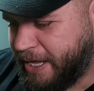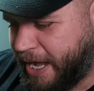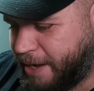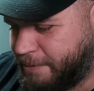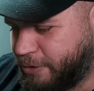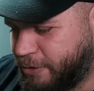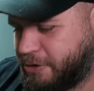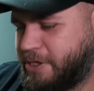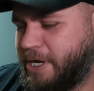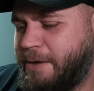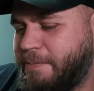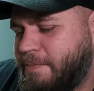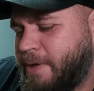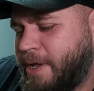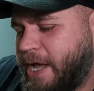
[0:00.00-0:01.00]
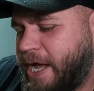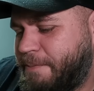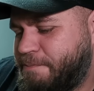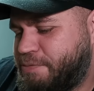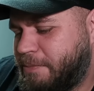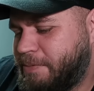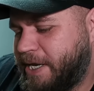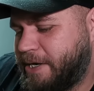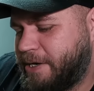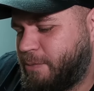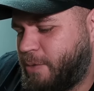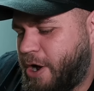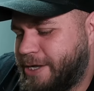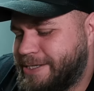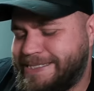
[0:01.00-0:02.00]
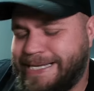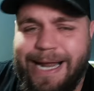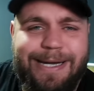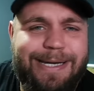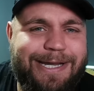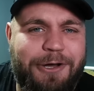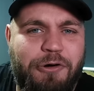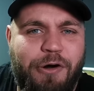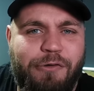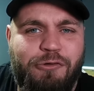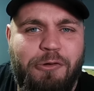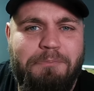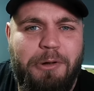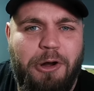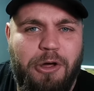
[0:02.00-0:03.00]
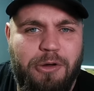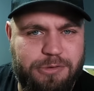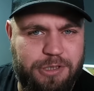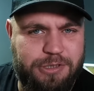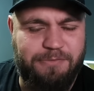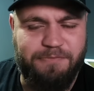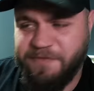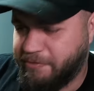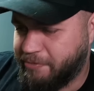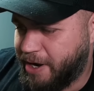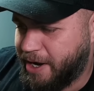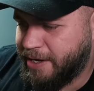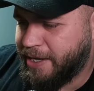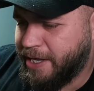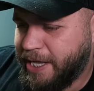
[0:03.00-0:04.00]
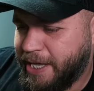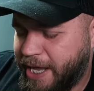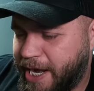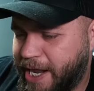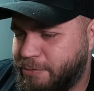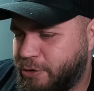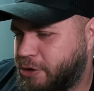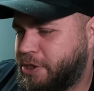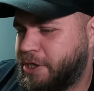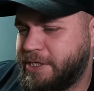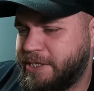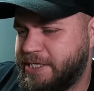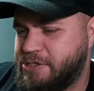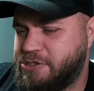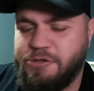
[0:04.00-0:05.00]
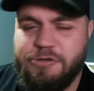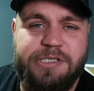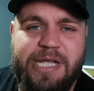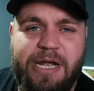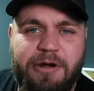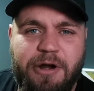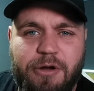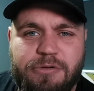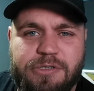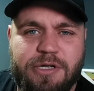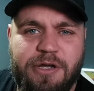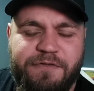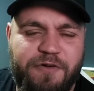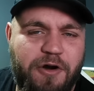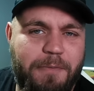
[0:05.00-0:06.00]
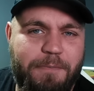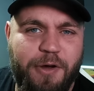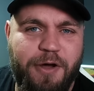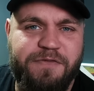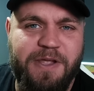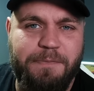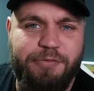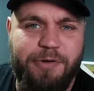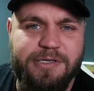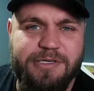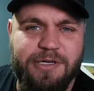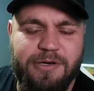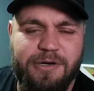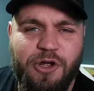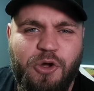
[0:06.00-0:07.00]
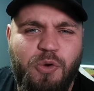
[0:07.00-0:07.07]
I'm probably in, what, a Tandy or a Rumbelows or something, right? And I'm looking at these two stereos for a birthday present.